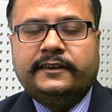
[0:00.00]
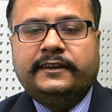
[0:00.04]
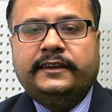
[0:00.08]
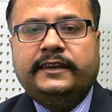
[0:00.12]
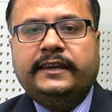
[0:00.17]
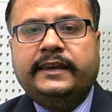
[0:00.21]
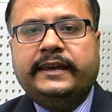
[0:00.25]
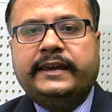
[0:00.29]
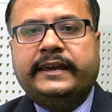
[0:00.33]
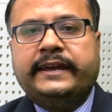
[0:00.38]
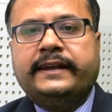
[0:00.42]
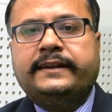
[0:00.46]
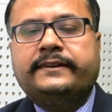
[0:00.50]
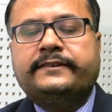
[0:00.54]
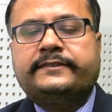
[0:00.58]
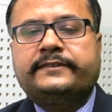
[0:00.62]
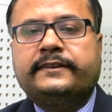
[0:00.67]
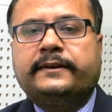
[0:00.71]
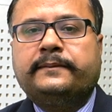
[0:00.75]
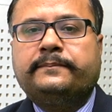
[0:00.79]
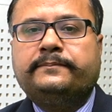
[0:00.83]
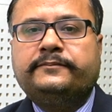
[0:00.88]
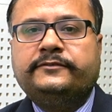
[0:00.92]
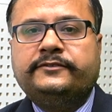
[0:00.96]
he ends
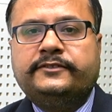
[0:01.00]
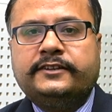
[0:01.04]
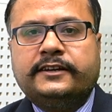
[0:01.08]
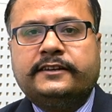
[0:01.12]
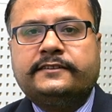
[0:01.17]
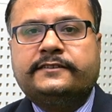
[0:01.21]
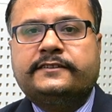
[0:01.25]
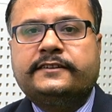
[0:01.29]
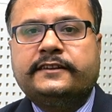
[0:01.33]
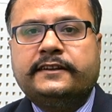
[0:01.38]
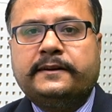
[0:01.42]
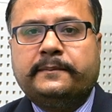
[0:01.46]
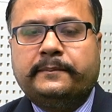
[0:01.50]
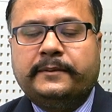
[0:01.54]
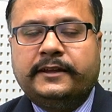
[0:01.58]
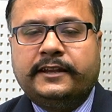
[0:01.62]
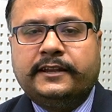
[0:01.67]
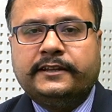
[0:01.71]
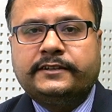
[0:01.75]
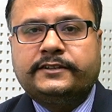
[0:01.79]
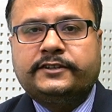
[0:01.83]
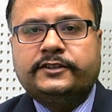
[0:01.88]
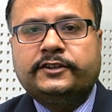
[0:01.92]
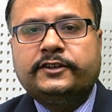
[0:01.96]
up just in a
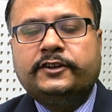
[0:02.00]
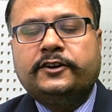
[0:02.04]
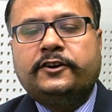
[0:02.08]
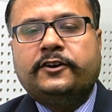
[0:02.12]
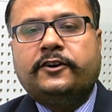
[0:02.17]
minute